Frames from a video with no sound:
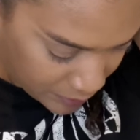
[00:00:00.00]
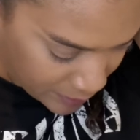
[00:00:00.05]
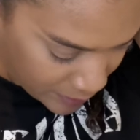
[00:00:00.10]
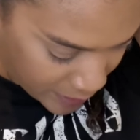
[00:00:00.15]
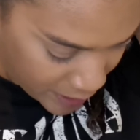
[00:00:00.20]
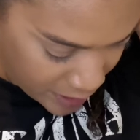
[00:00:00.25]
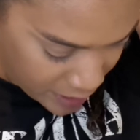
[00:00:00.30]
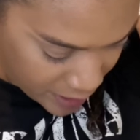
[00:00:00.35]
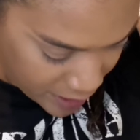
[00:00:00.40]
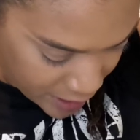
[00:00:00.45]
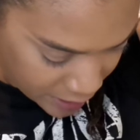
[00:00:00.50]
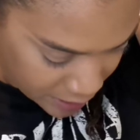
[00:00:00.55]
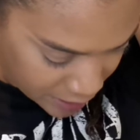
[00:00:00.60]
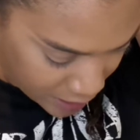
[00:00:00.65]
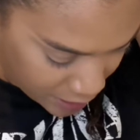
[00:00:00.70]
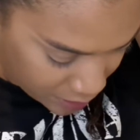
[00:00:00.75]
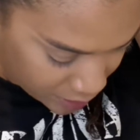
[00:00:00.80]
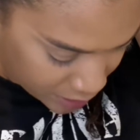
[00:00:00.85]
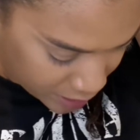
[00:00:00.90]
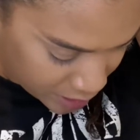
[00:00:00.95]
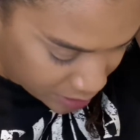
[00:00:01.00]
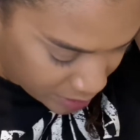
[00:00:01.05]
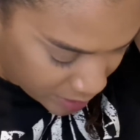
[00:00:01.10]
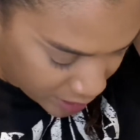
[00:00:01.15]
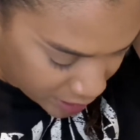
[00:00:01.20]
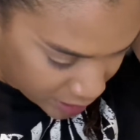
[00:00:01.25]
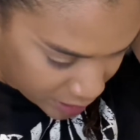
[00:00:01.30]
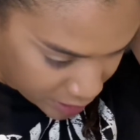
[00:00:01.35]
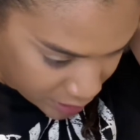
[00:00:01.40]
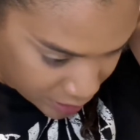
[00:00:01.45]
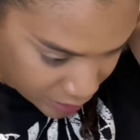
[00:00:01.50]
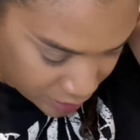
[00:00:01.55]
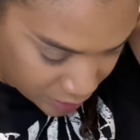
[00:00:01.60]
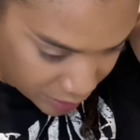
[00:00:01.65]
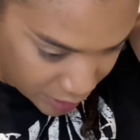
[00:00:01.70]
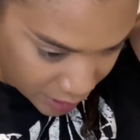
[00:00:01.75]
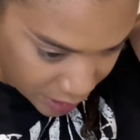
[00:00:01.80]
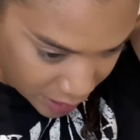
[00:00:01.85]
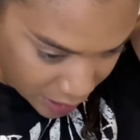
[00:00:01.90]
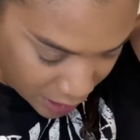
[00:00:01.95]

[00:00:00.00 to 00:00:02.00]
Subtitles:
And that's how this method is really